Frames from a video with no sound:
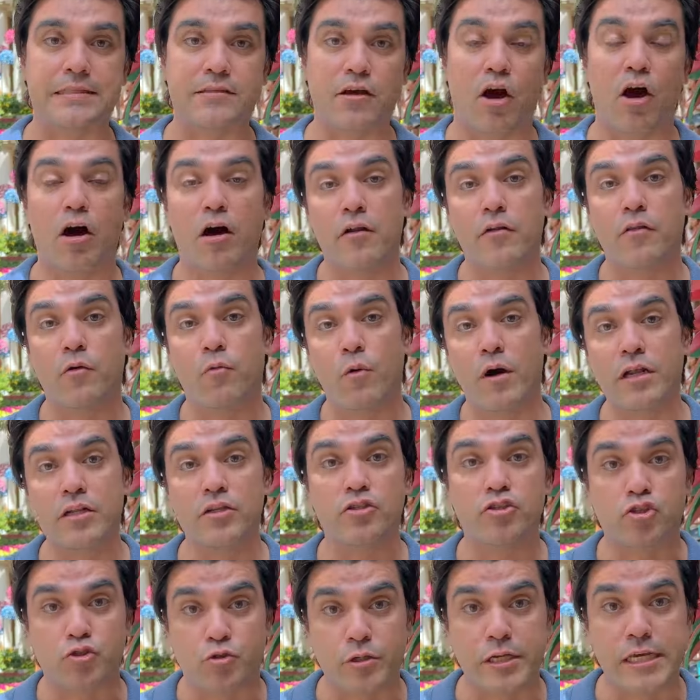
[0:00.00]
on the one
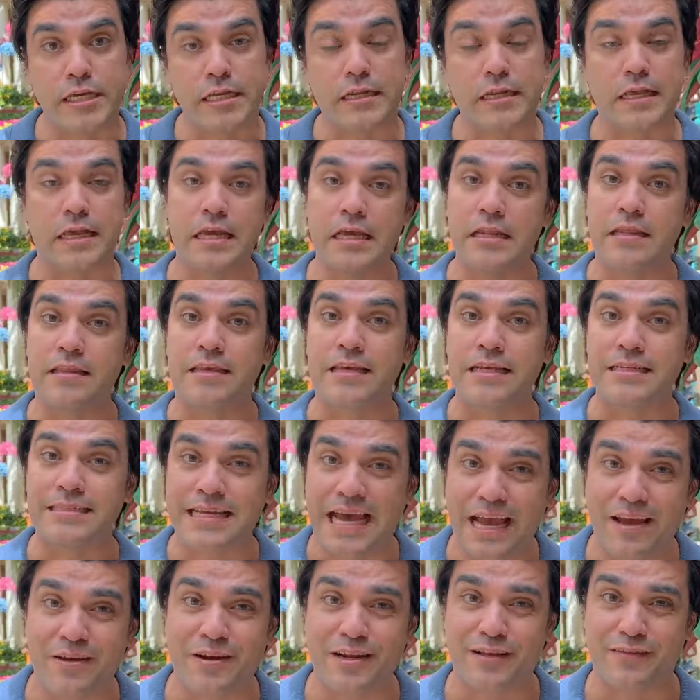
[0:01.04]
street in the
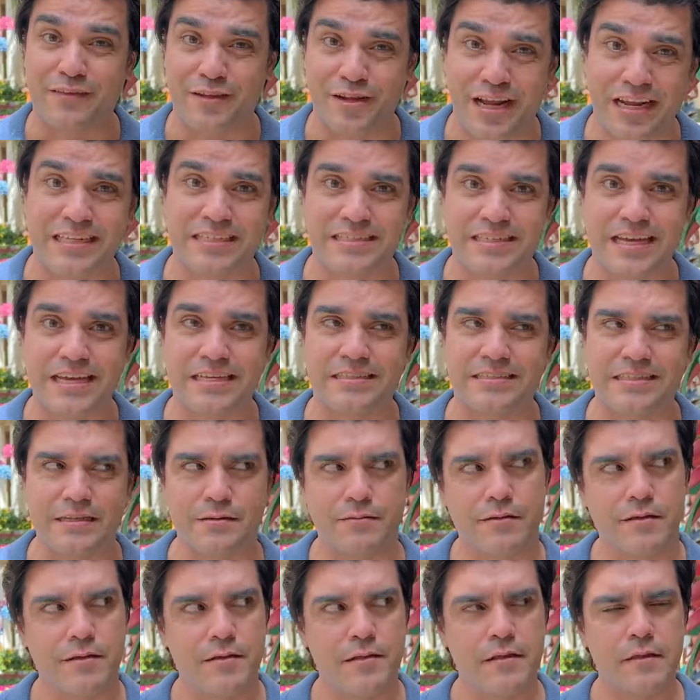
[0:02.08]
entirety of the United States and
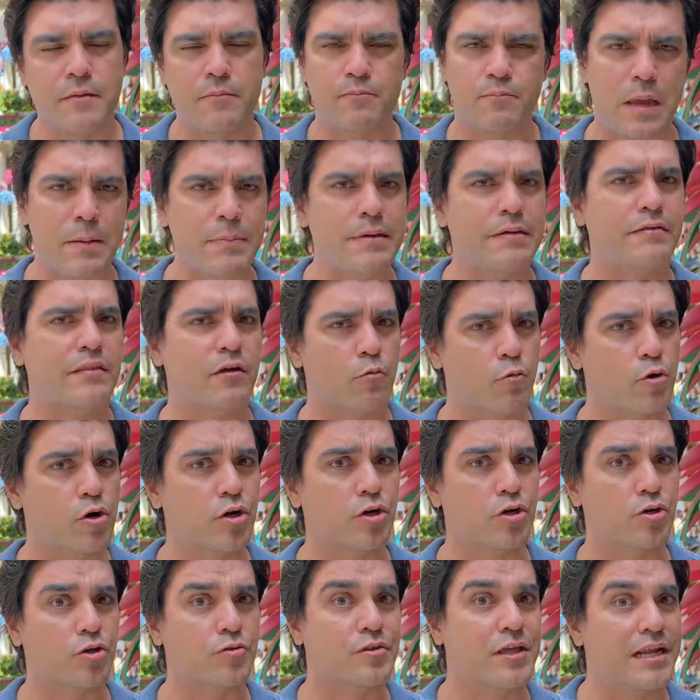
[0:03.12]
maybe in the
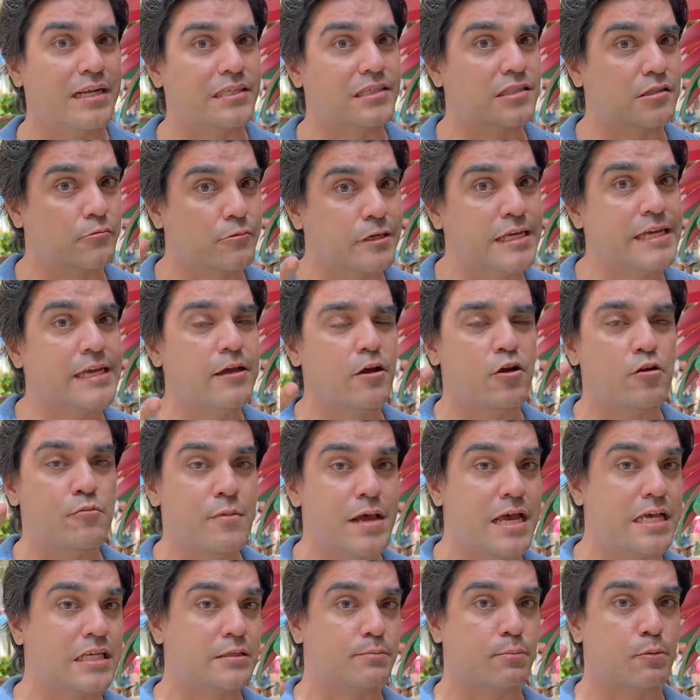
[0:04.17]
world. There's 3
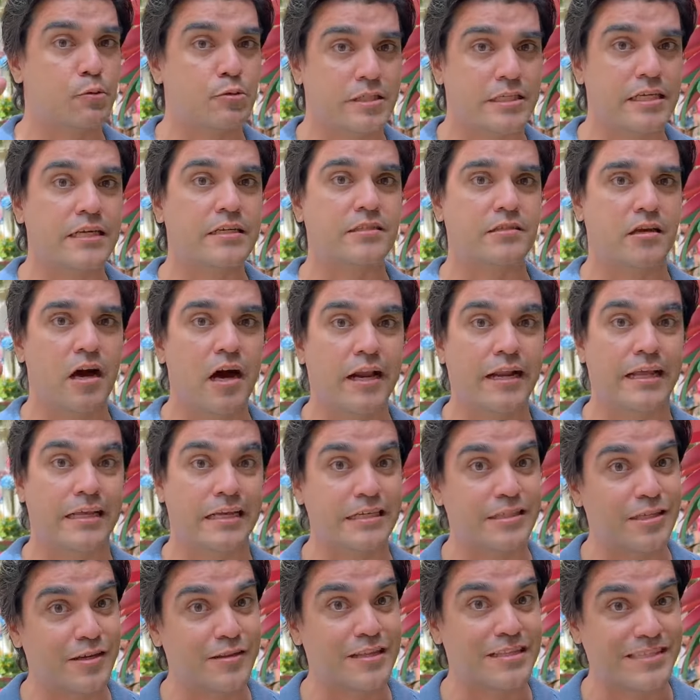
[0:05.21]
Hermès boutiques on it. It's
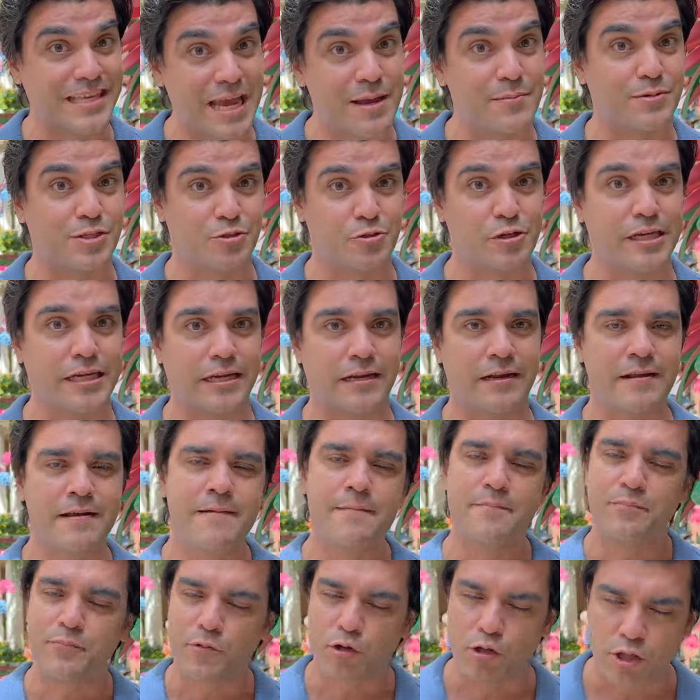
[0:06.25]
on the same street.
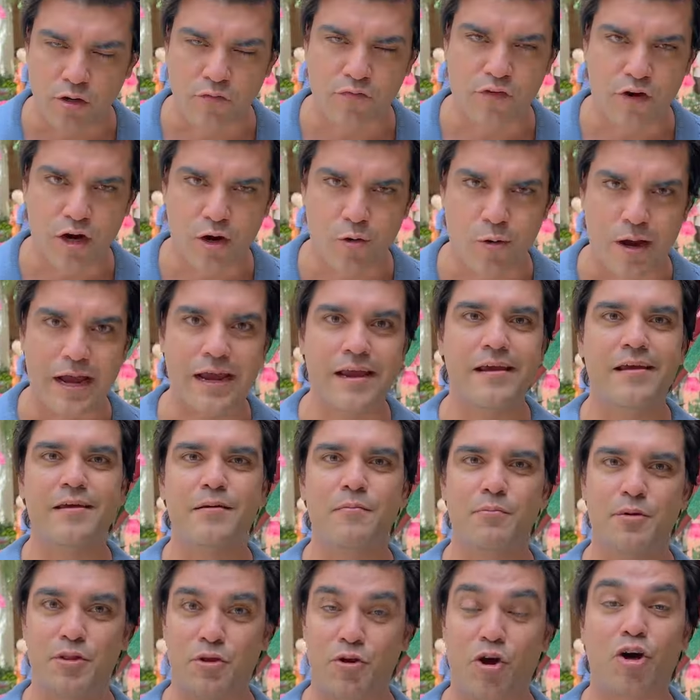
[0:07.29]
They're a little far away,
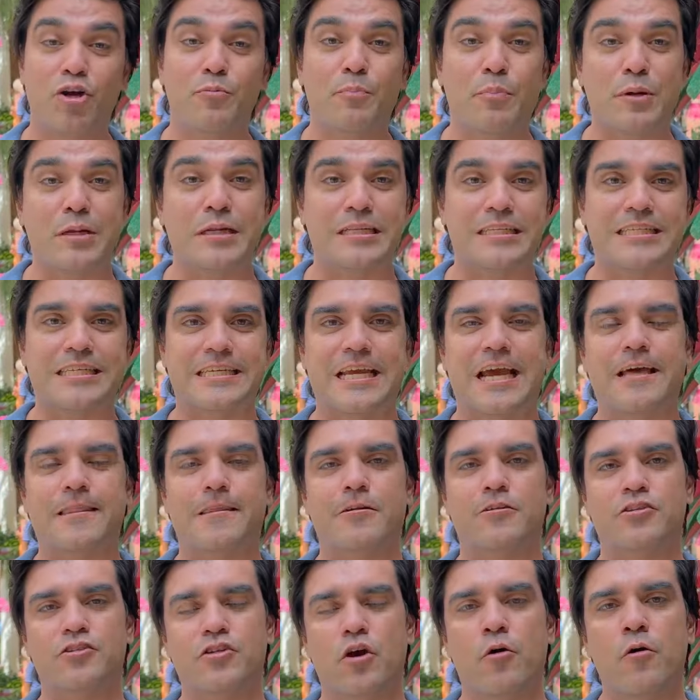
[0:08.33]
but they're all put together.
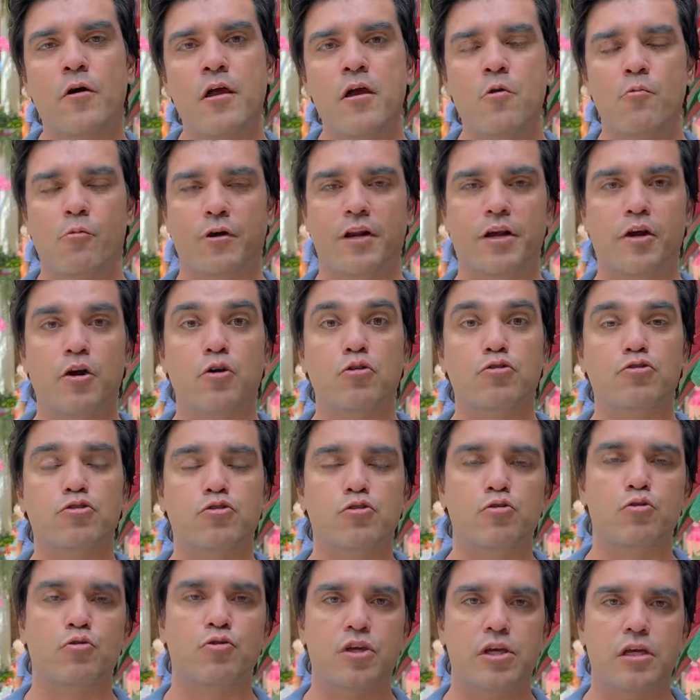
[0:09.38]
So we're going to go
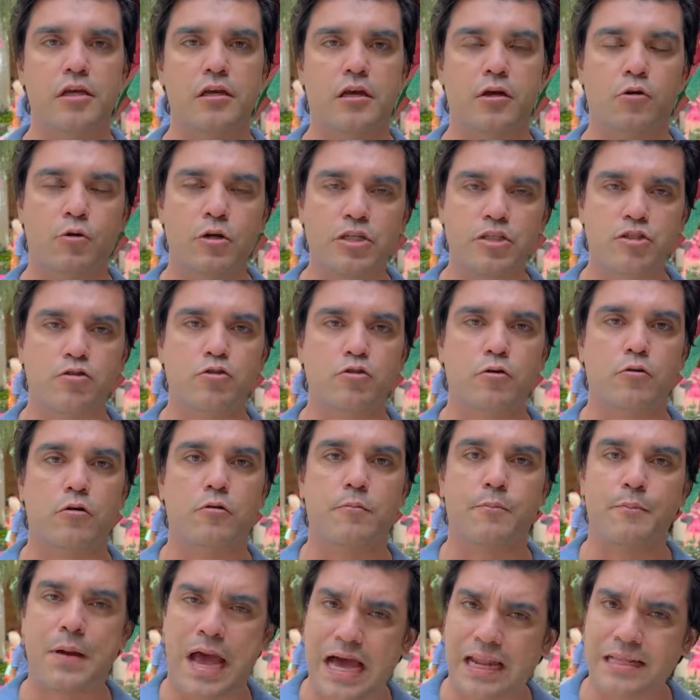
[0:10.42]
to the Crystal
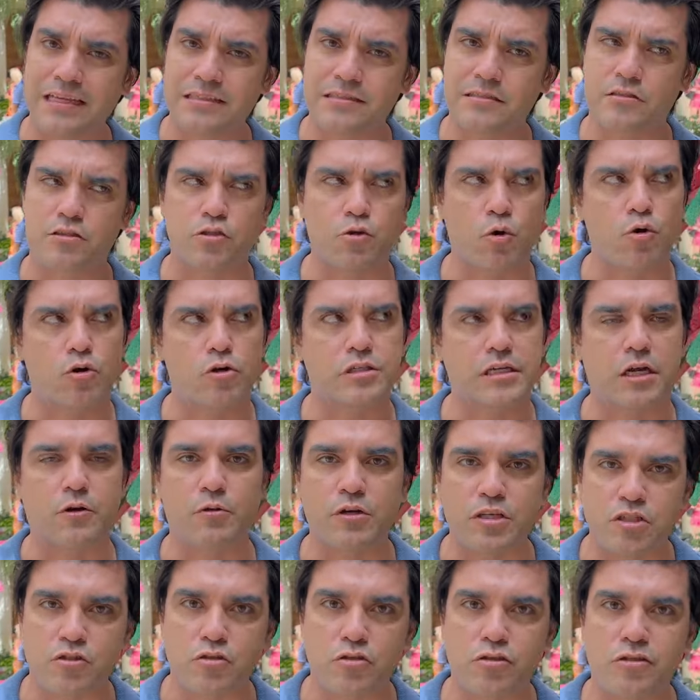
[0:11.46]
Palace, stores at
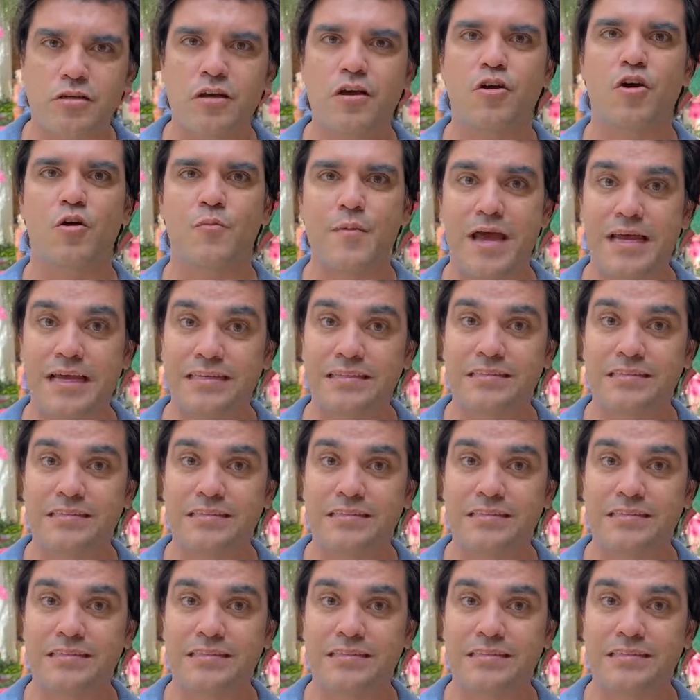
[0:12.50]
Crystal's Hermès.